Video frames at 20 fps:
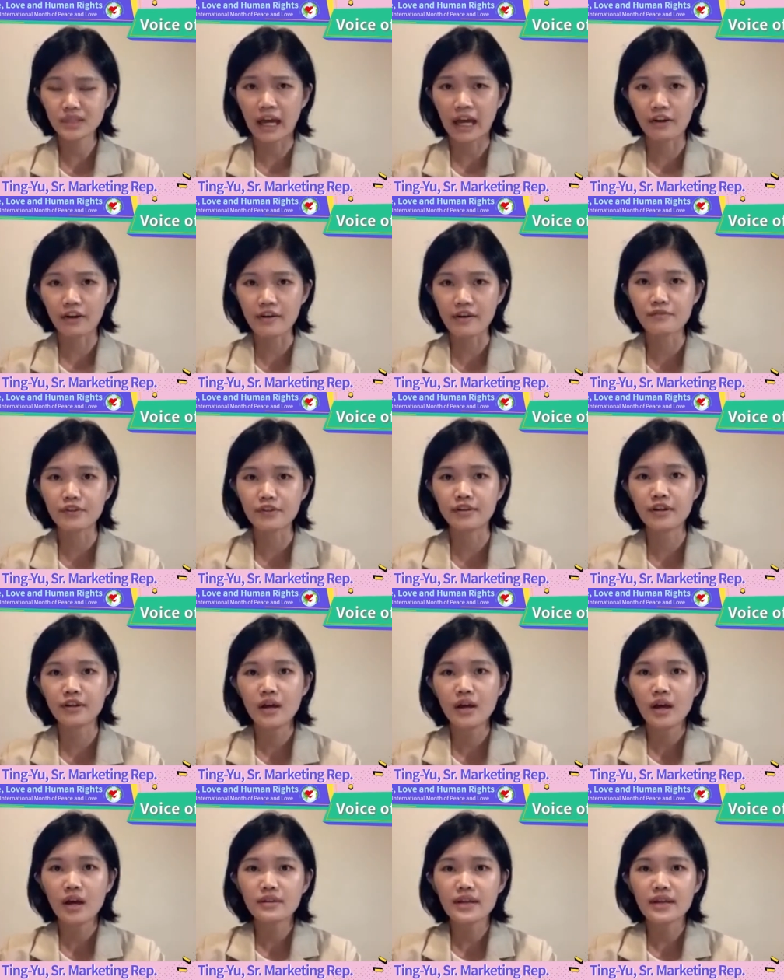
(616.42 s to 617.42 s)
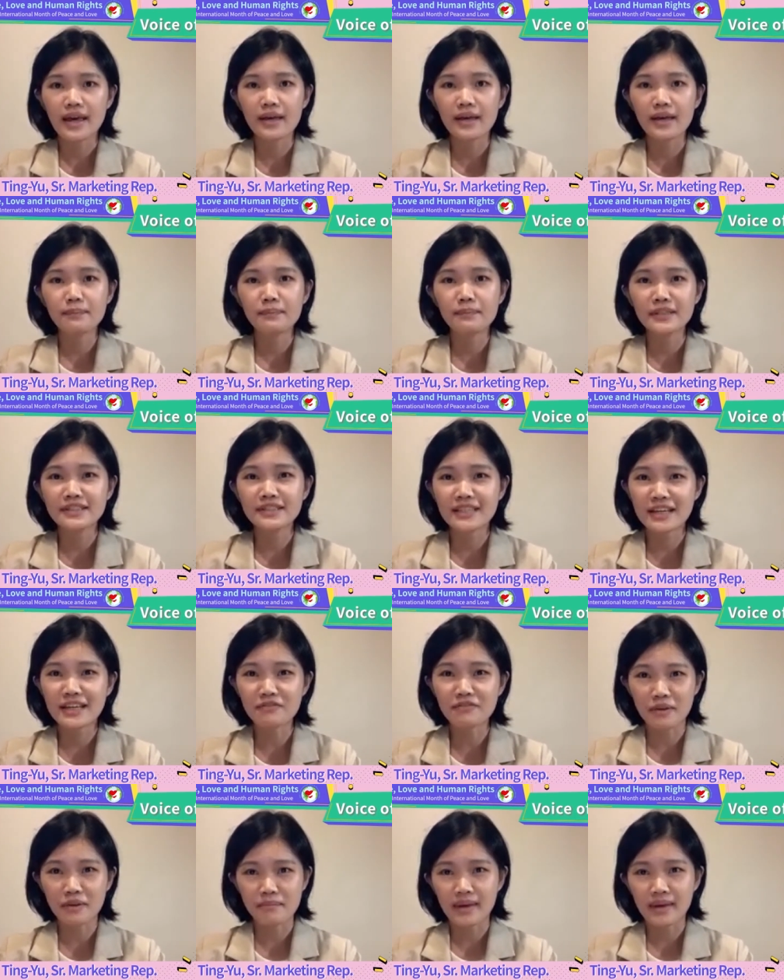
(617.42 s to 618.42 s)
However, the MBT
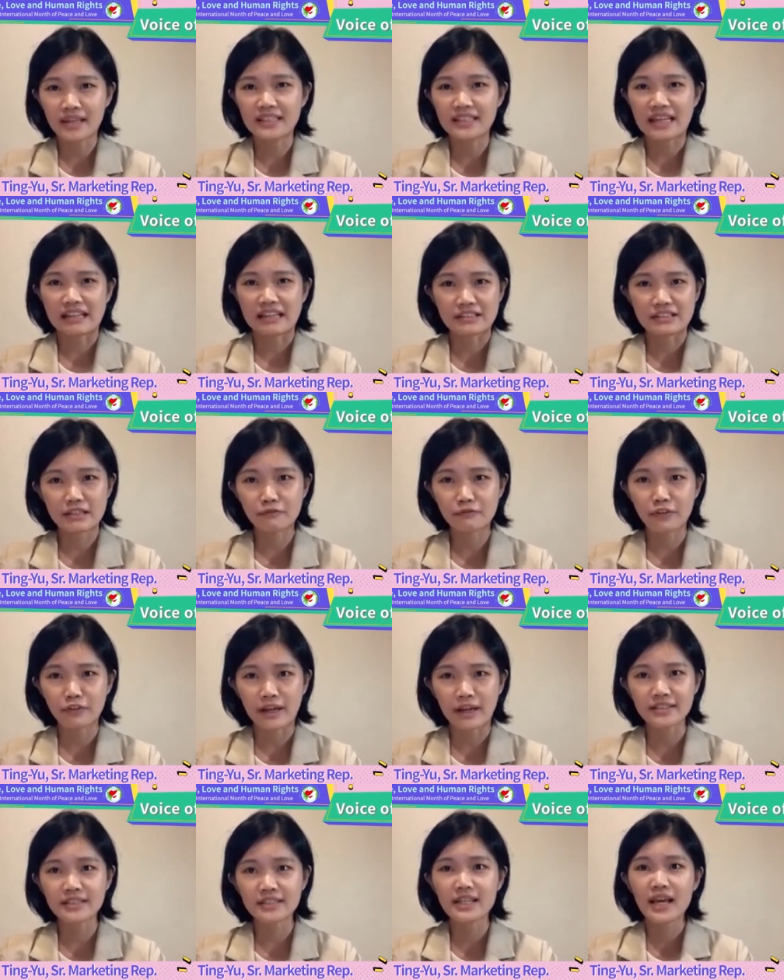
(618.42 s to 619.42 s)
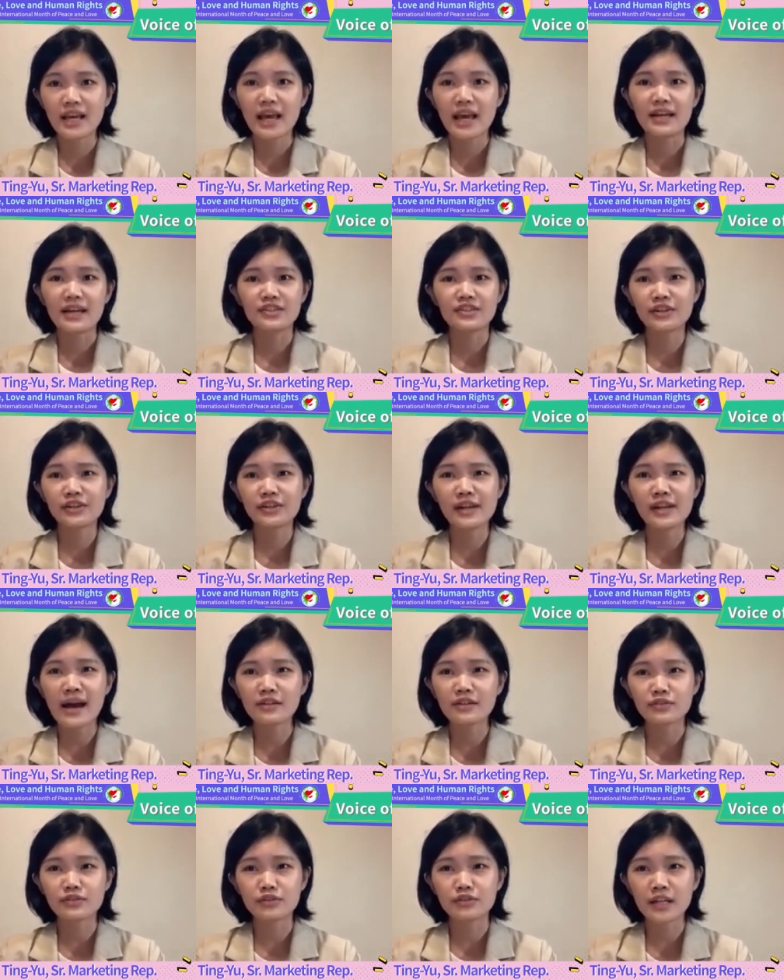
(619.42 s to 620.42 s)
remained indifferent and turned
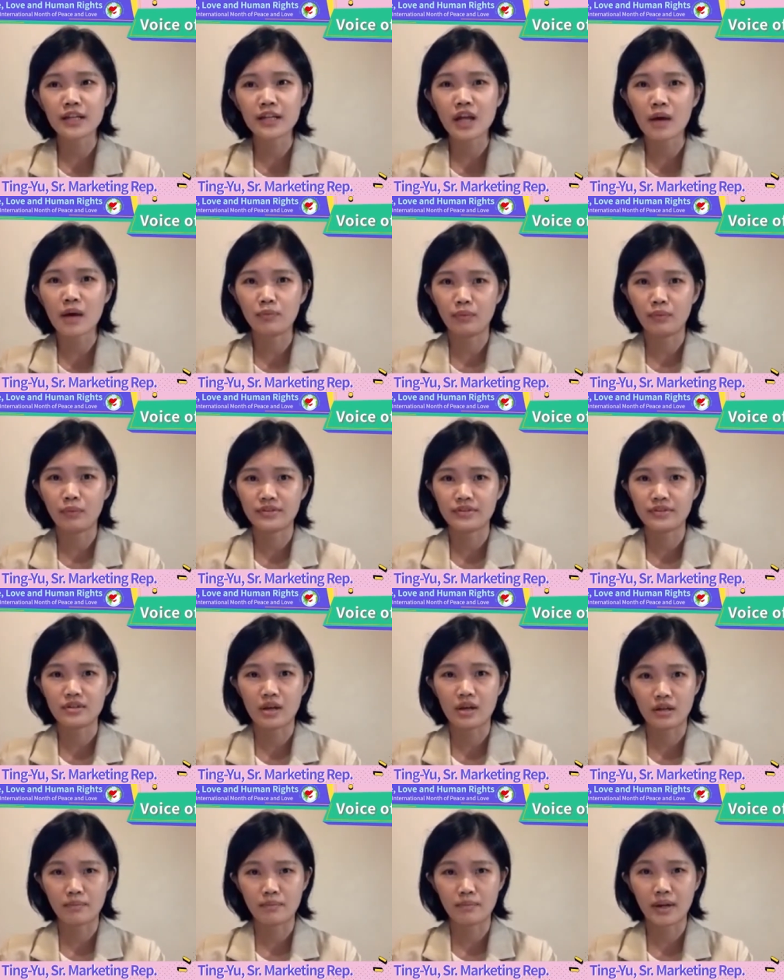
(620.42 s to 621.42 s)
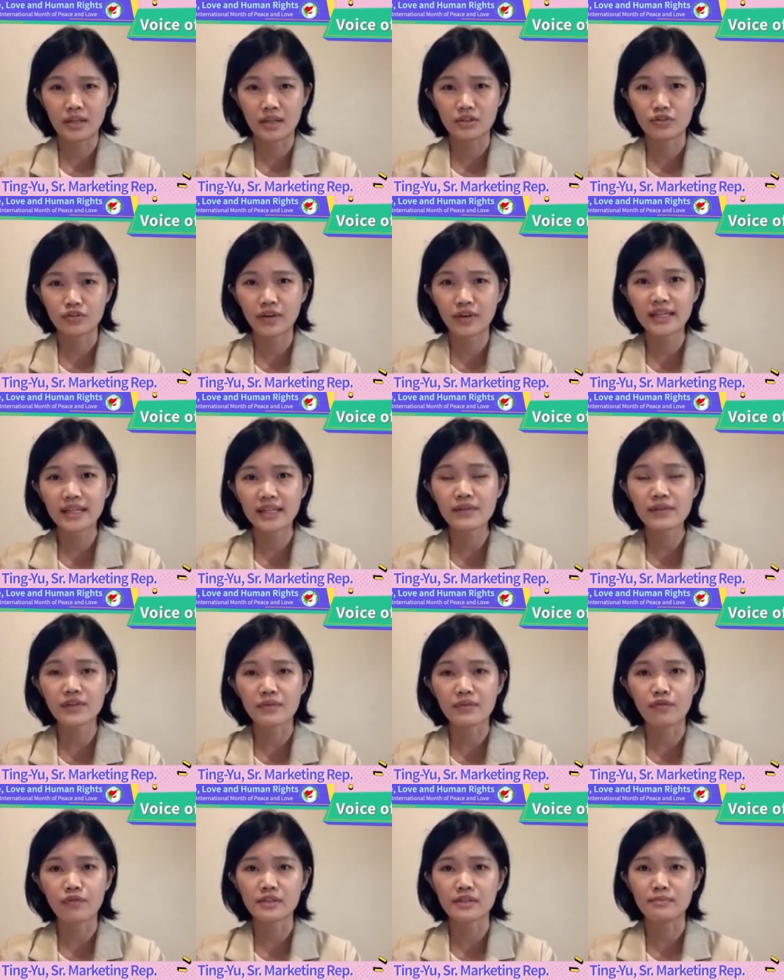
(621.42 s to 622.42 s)
out to team up with the Administrative
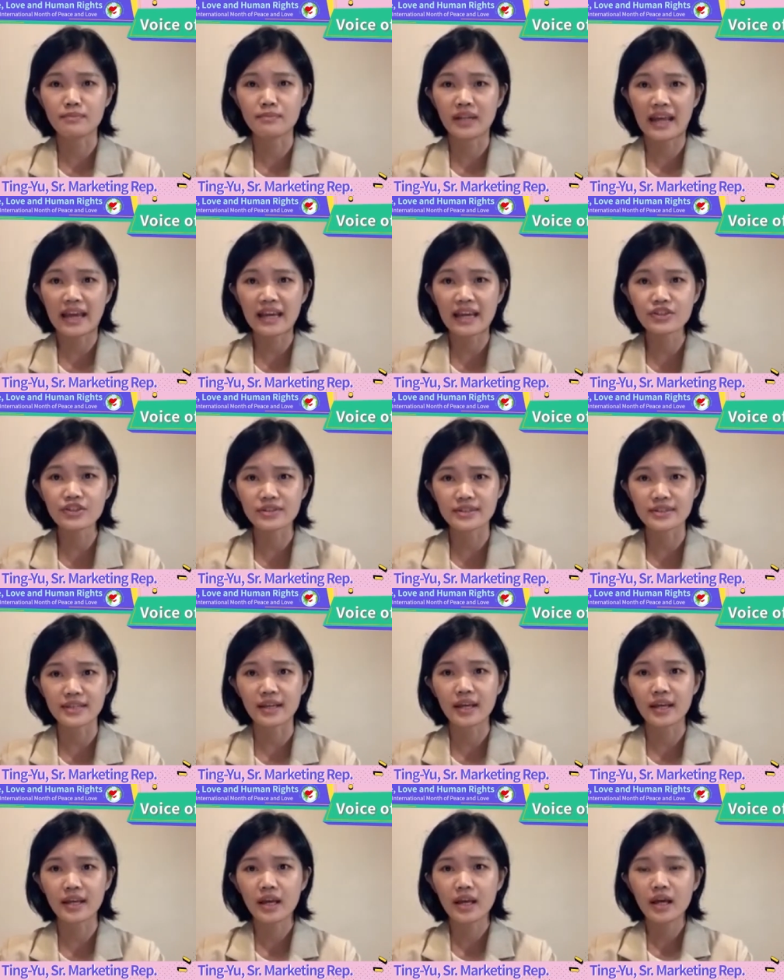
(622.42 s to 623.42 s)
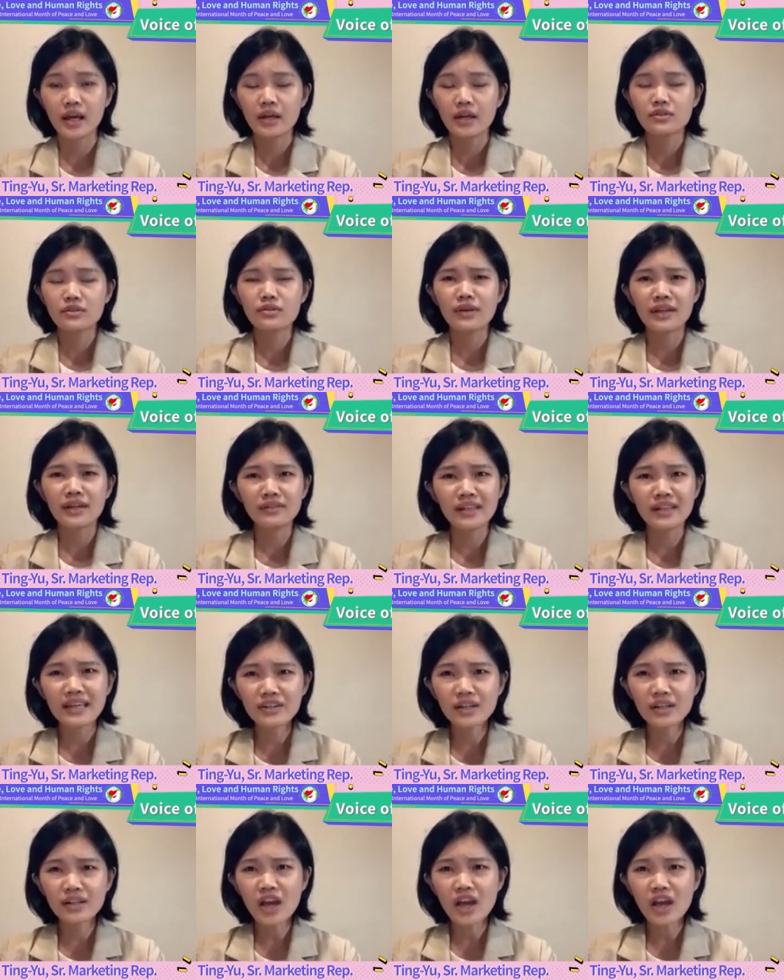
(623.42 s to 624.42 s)
Enforcement Agency to
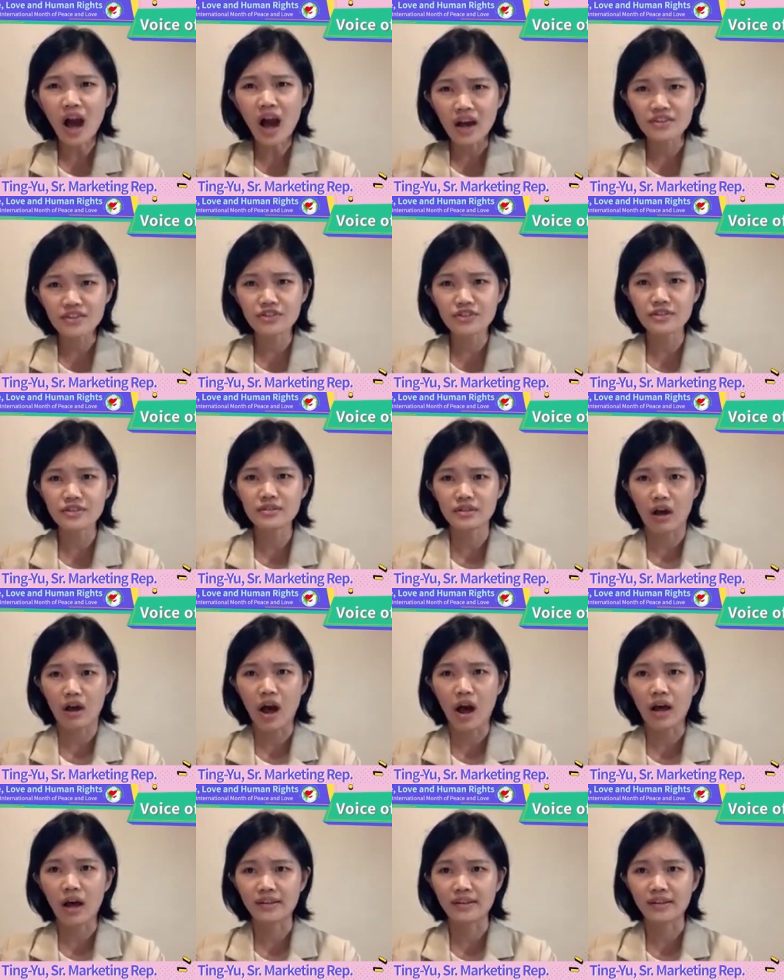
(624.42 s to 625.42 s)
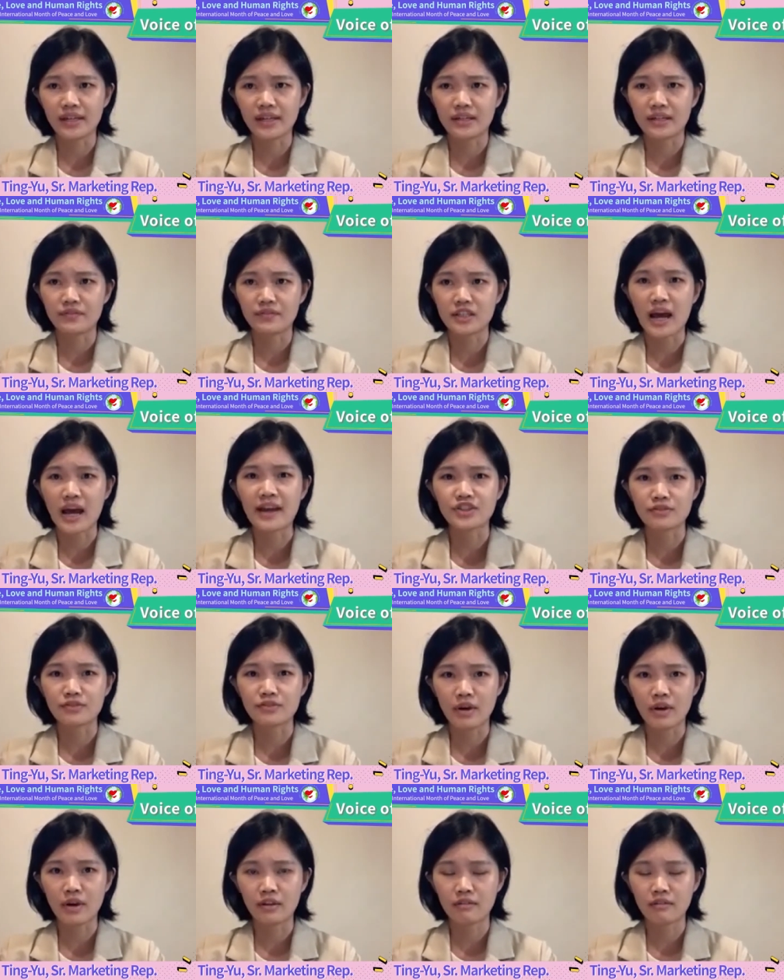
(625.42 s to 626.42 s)
illegally auction the Holy Land of Tai Ji
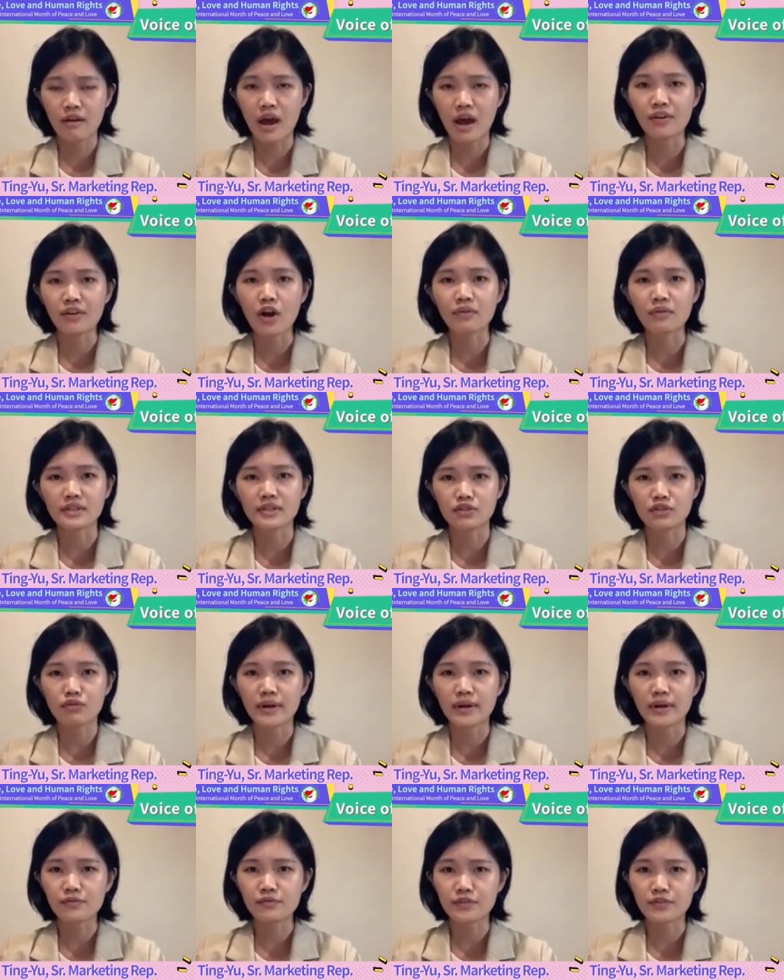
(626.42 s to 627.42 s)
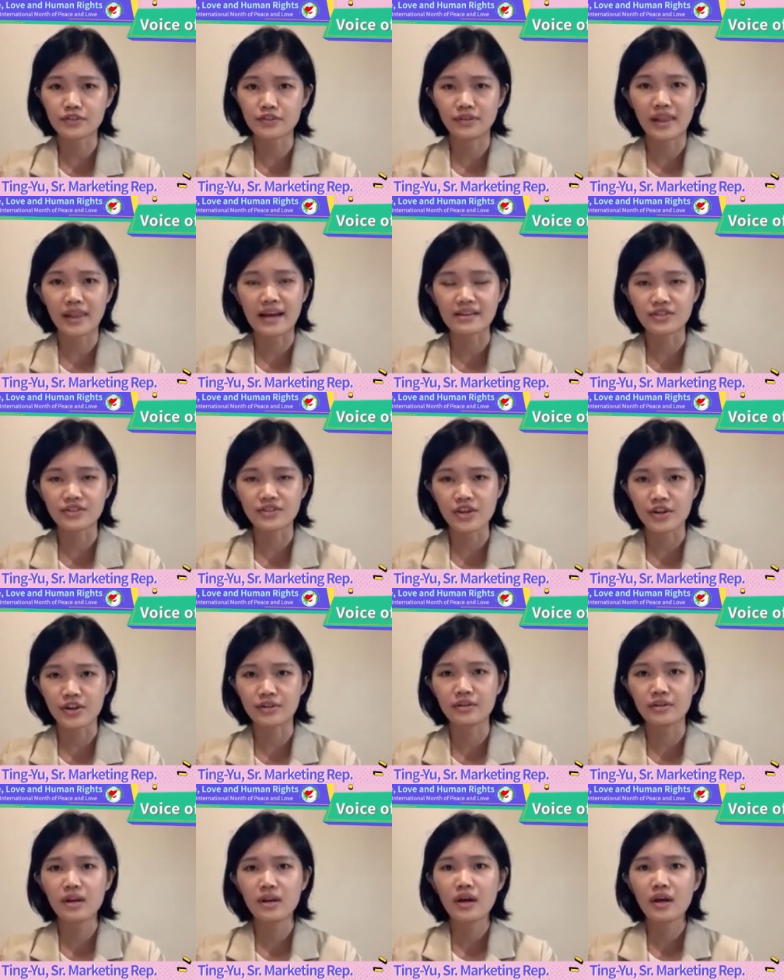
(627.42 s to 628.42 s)
Men on August 21st last year.